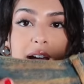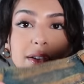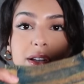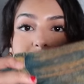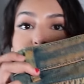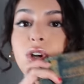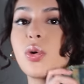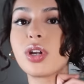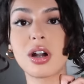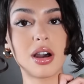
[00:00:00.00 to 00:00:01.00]
I don't even know
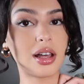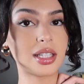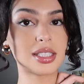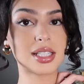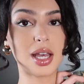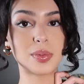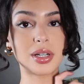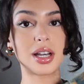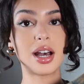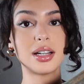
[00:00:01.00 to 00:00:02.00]
what to call this type of
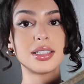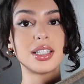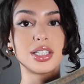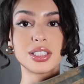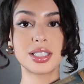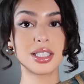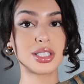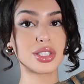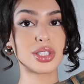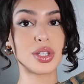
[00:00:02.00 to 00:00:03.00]
colors. It
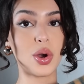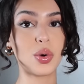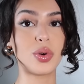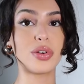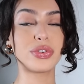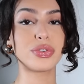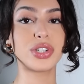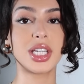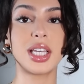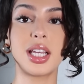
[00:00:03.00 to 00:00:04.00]
is so
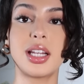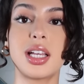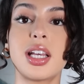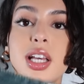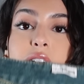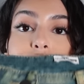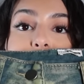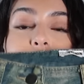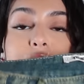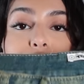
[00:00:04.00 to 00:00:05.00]
freaking
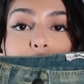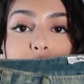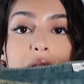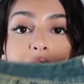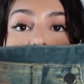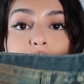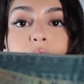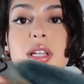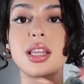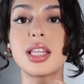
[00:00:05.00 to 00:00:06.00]
cute. And this
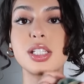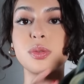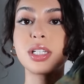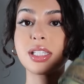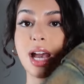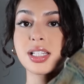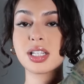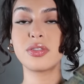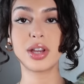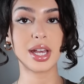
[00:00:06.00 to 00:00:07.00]
one this one is
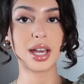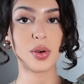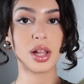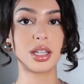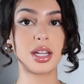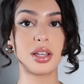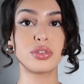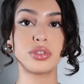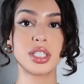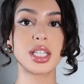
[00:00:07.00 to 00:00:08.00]
actually very high quality. It
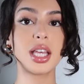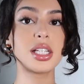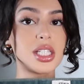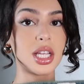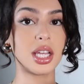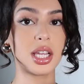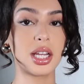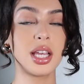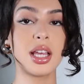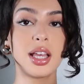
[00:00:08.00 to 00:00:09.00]
feels like
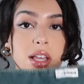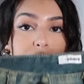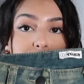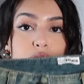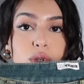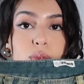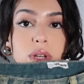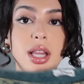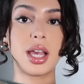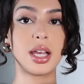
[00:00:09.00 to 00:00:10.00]
jean. It feels
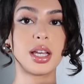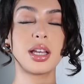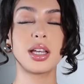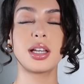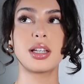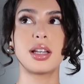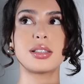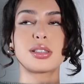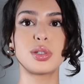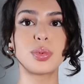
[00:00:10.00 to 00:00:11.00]
super, like,
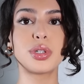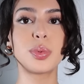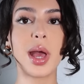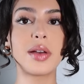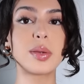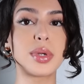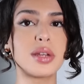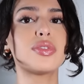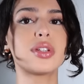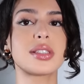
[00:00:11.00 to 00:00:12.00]
not super duper heavy, but
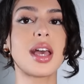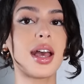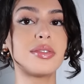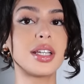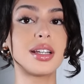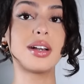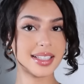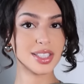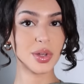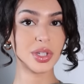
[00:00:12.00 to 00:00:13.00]
it feels heavy enough, and
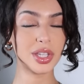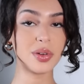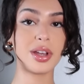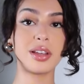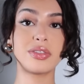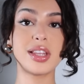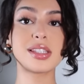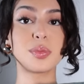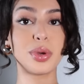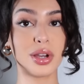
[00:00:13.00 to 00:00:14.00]
it's so cute, and it
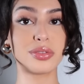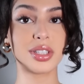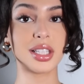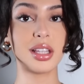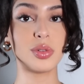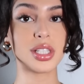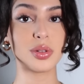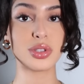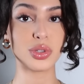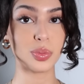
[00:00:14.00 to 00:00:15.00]
fits perfectly, which I
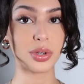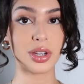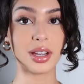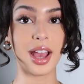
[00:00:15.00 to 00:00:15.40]
was super